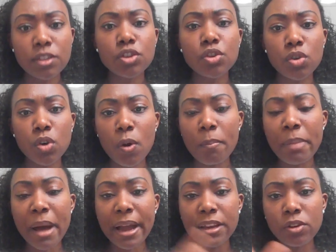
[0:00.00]
do you
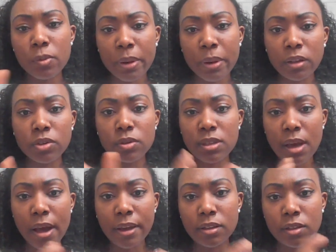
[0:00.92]
combine your paleo
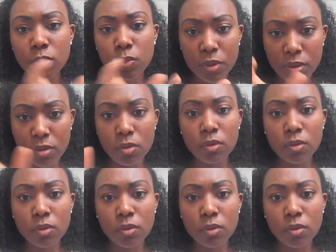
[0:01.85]
diet with your